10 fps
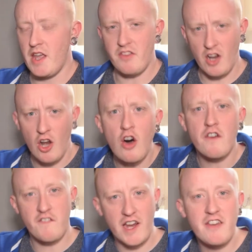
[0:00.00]
a lot
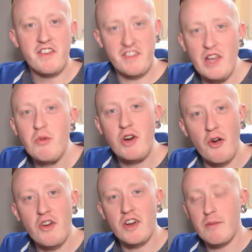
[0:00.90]
of flavour still
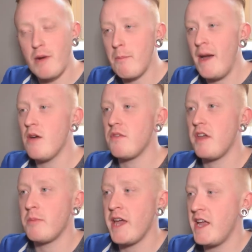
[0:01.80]
going on in my mouth.
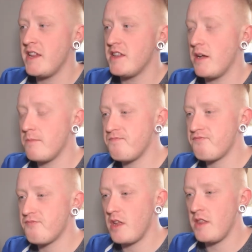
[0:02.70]
I'm getting
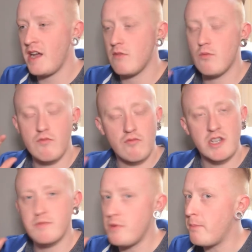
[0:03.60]
that
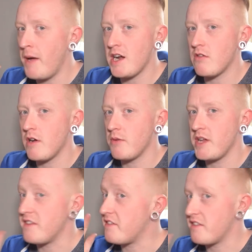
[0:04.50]
raspberry background
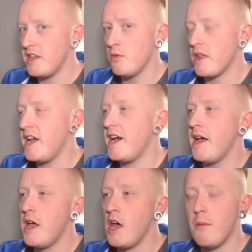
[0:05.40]
is still
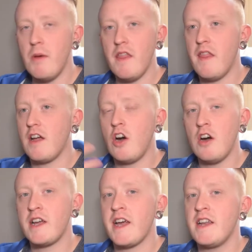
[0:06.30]
there, but the
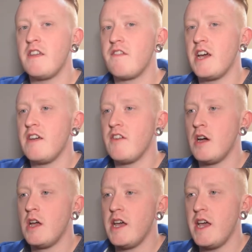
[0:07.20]
cotton candy
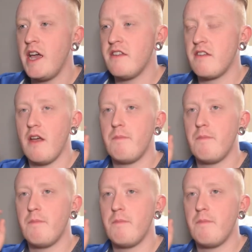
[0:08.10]
flavour is,